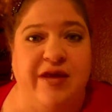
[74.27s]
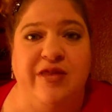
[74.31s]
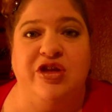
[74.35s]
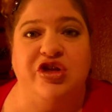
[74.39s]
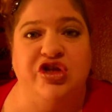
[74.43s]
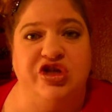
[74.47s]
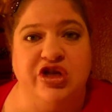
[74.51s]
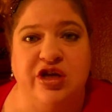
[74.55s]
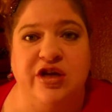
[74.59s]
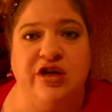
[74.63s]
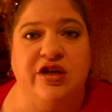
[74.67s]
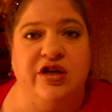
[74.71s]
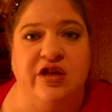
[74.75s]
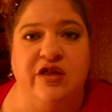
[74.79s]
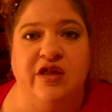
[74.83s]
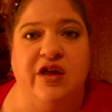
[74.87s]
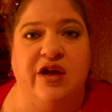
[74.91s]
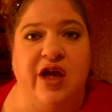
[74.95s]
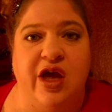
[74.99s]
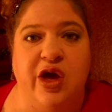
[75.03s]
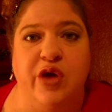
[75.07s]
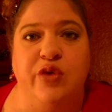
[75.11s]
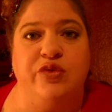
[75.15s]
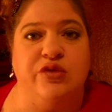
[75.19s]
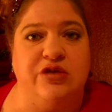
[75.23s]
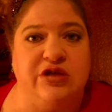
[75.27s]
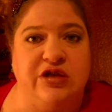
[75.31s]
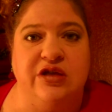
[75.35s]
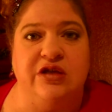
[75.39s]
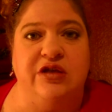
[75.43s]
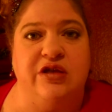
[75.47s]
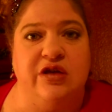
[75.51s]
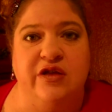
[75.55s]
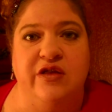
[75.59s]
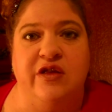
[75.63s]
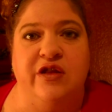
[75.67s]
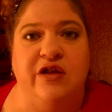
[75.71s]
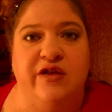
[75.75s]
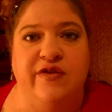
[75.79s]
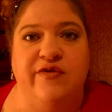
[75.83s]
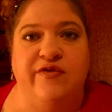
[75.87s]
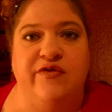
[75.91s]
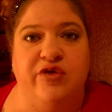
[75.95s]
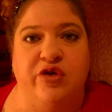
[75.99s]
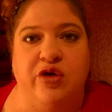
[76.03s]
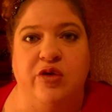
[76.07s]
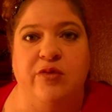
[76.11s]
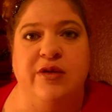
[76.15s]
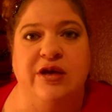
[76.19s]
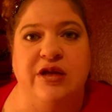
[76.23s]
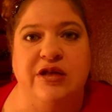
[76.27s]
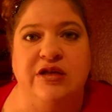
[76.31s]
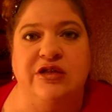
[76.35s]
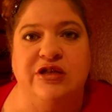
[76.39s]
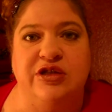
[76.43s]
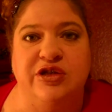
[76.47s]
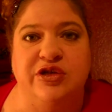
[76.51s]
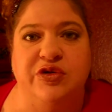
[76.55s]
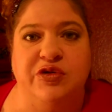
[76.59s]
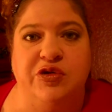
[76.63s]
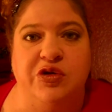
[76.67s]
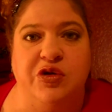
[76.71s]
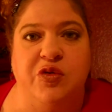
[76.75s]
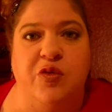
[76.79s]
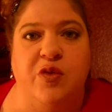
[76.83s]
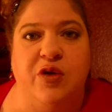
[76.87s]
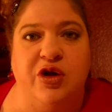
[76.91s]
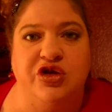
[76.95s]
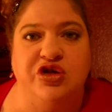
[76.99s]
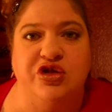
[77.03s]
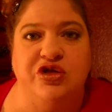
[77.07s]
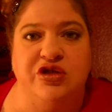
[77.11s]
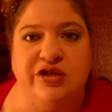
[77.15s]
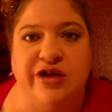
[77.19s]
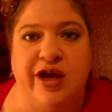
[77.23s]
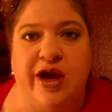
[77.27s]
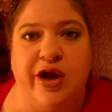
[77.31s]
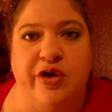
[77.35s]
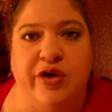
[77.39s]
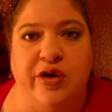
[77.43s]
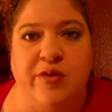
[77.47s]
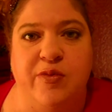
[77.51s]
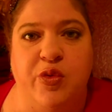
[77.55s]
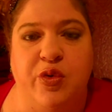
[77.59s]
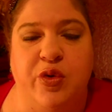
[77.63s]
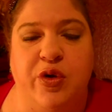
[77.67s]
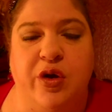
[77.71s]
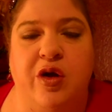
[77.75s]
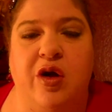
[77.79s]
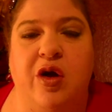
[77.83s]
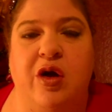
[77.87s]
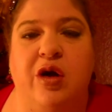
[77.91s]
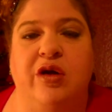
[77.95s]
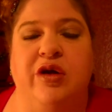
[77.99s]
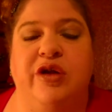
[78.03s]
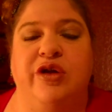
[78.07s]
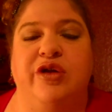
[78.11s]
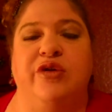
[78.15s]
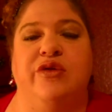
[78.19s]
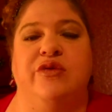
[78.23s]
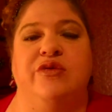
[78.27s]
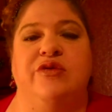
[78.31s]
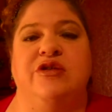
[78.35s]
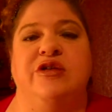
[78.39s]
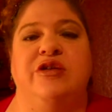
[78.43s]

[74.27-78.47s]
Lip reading: the chicken, and the goat sitting in the living room eating cereal, watching Saturday morning cartoons.